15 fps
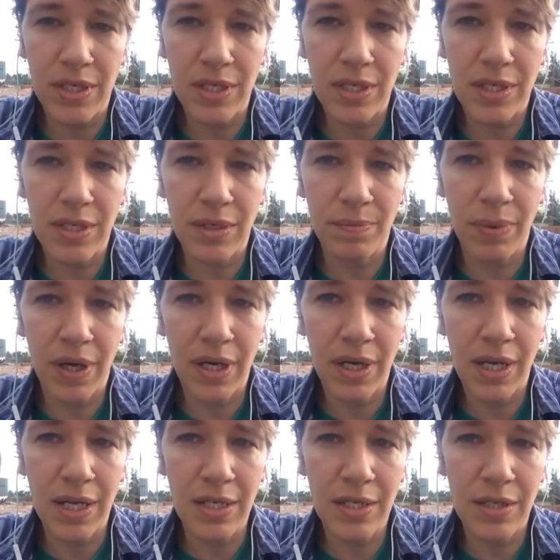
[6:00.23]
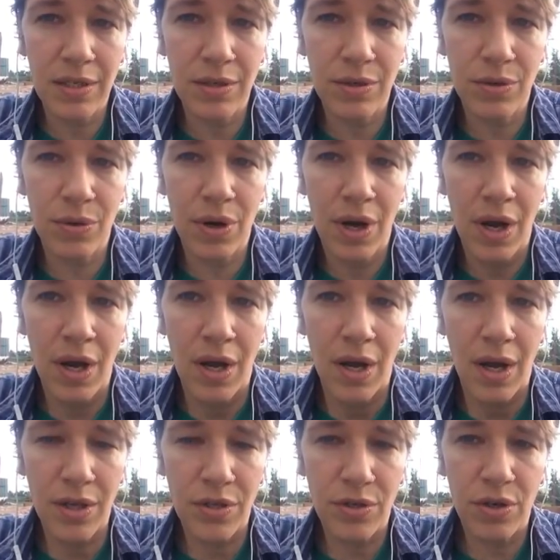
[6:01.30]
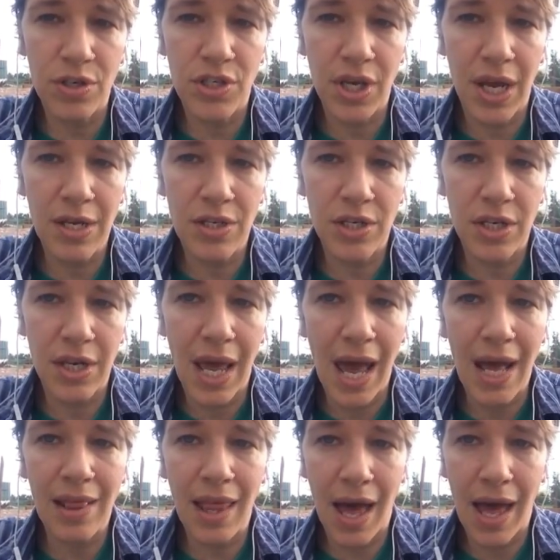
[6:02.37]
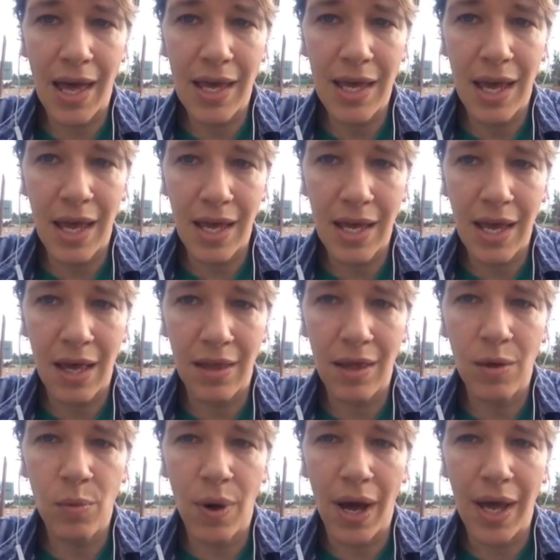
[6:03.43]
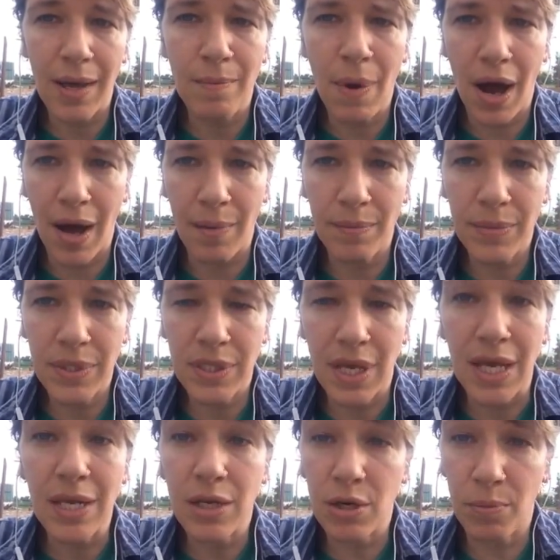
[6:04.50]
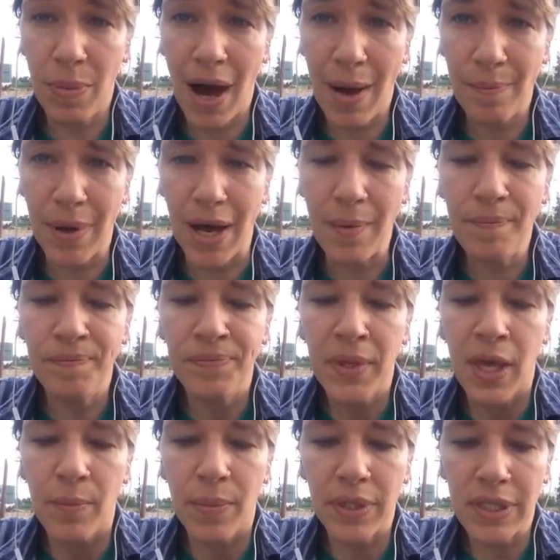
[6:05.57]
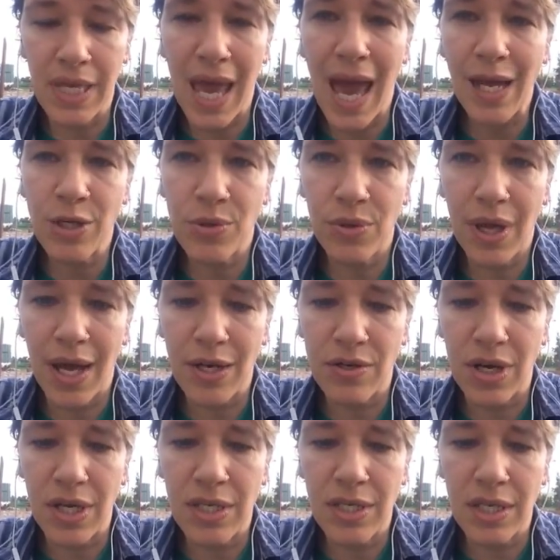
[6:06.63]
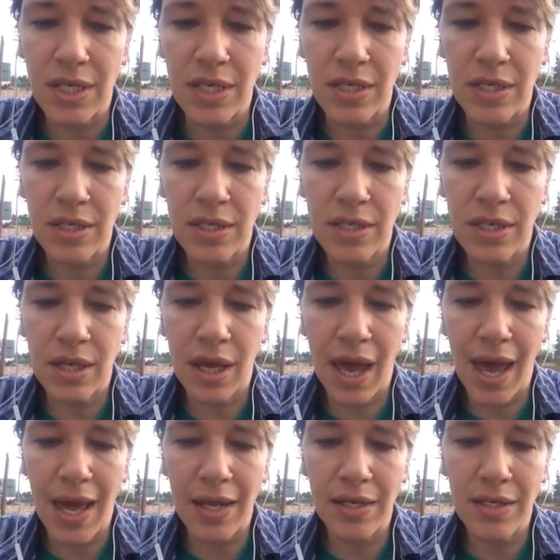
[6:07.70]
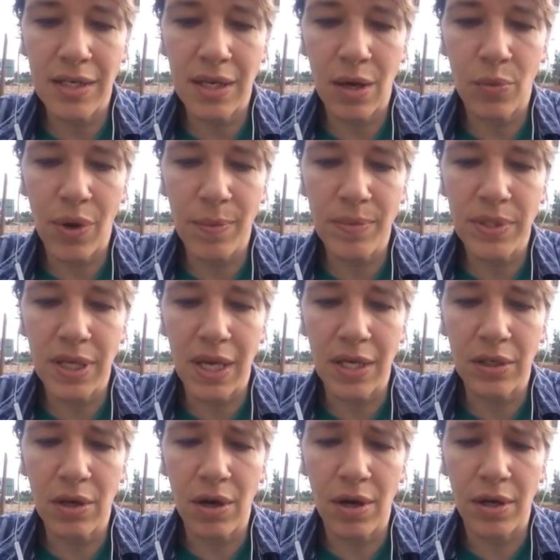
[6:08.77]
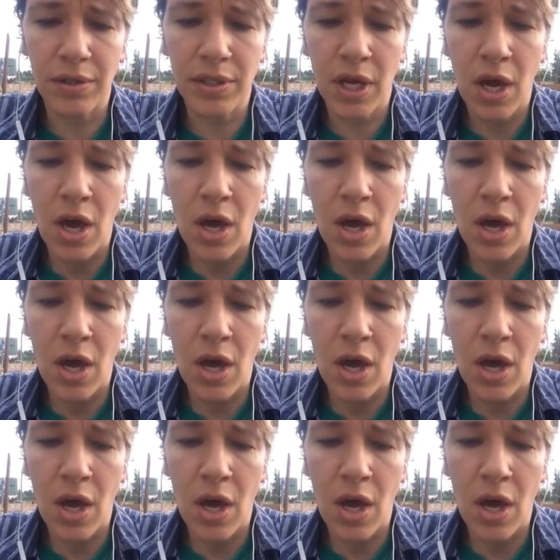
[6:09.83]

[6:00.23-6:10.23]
just to put into a search engine Ally, ALLY, Moms, and it'll pop up. But the actual address is at a website called